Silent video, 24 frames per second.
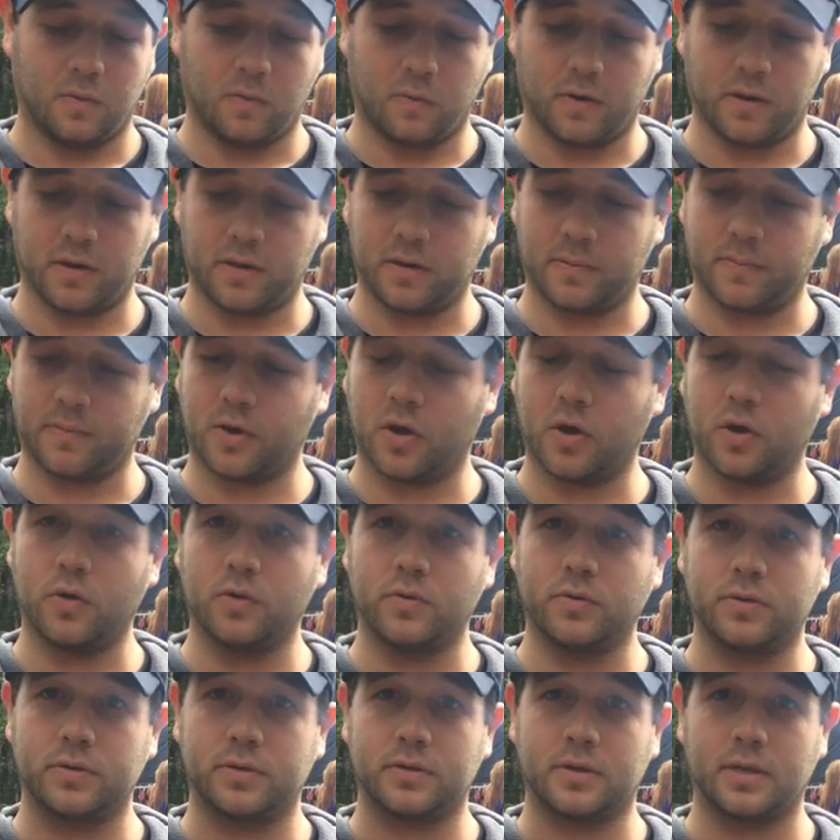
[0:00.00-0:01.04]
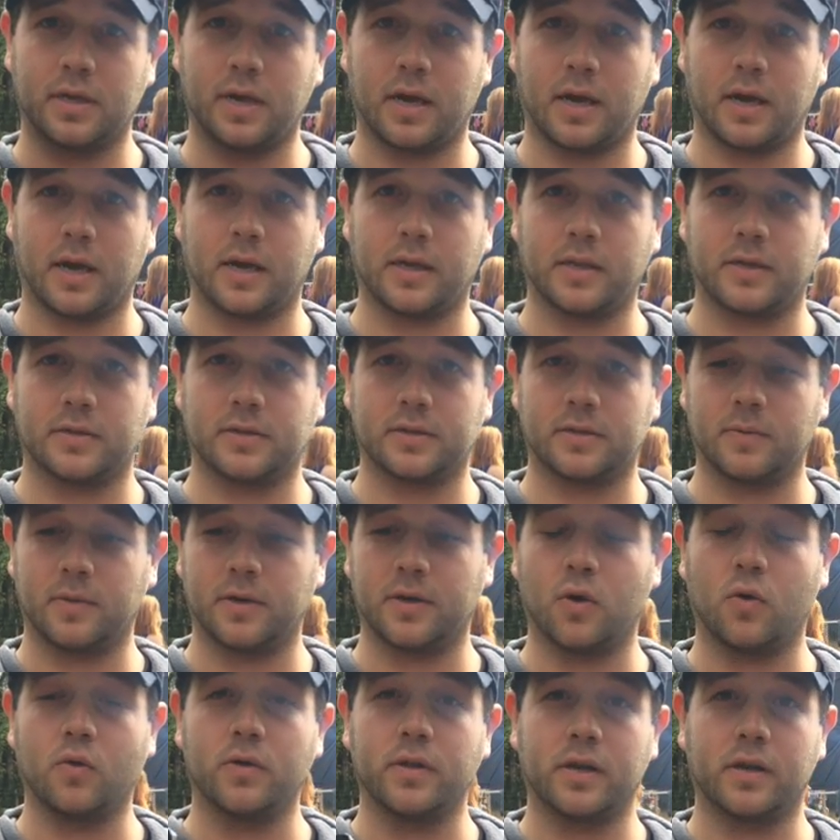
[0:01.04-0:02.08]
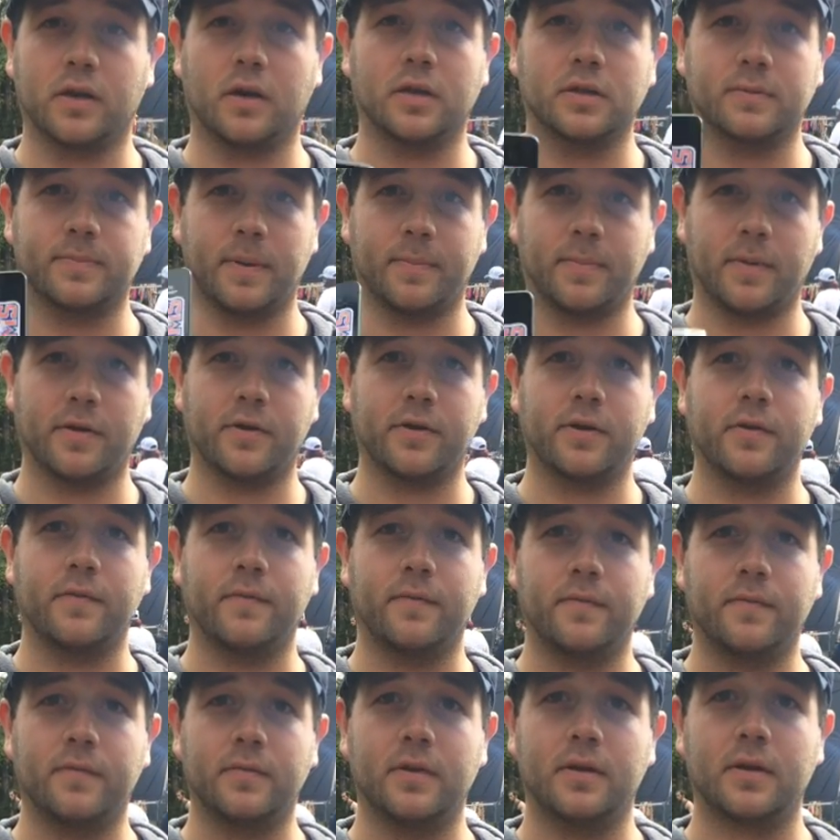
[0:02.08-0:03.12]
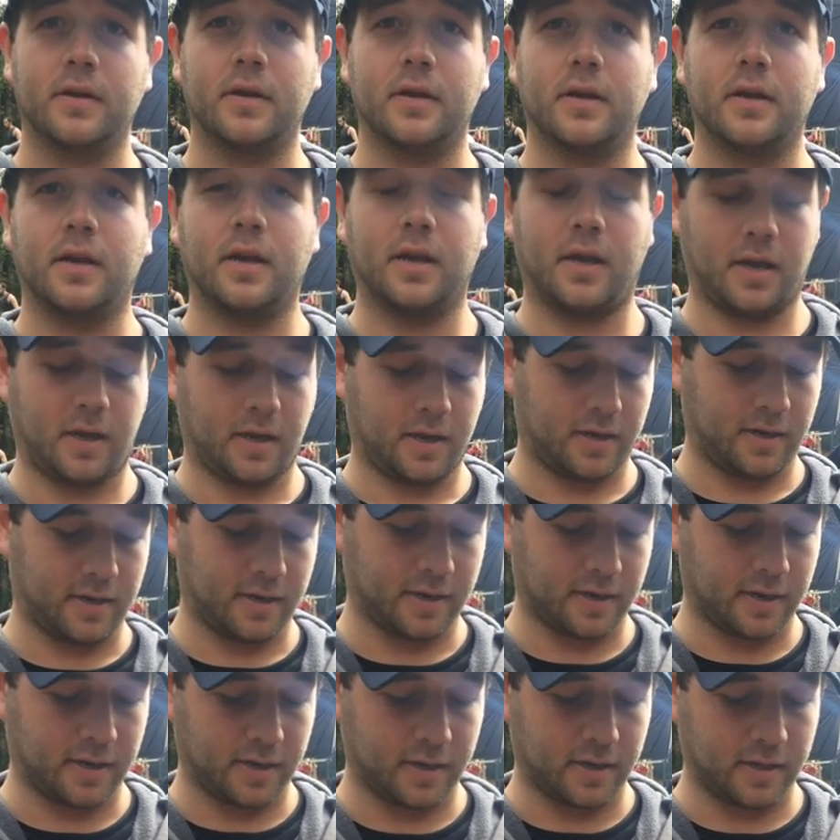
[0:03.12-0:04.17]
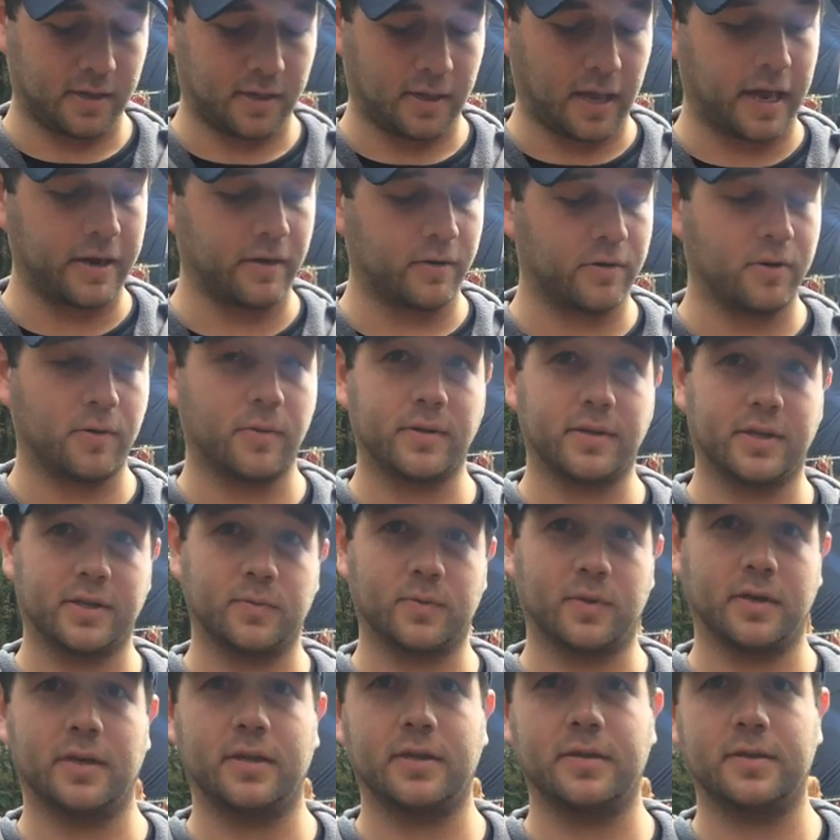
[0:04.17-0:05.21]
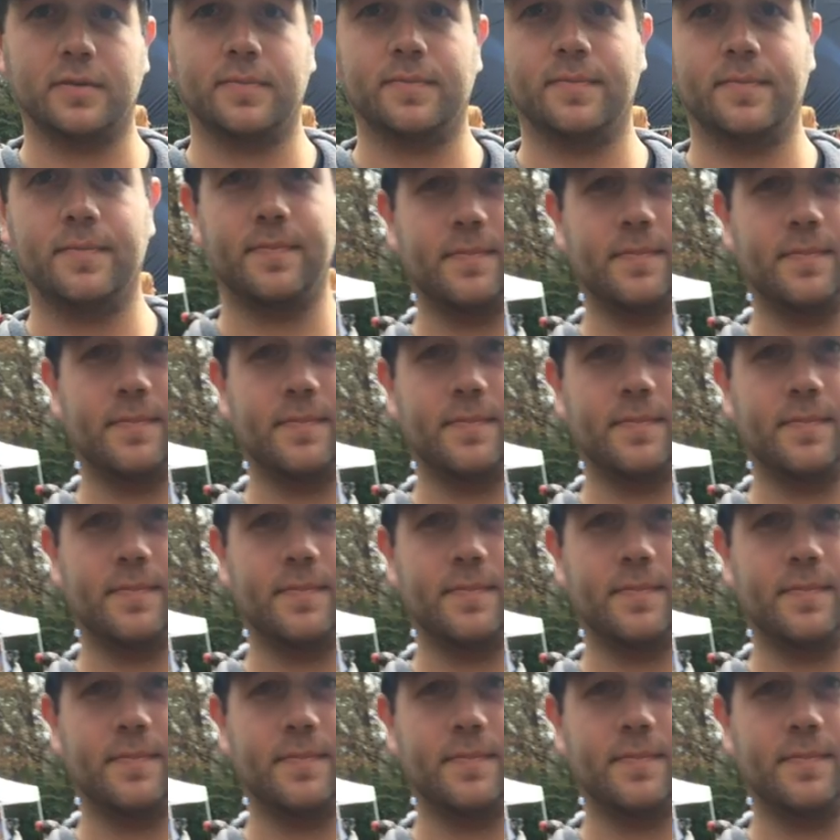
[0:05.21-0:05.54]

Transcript: One of them goes. Uh, this one only calls my mother. Okay. And uh, I don't know what this one does.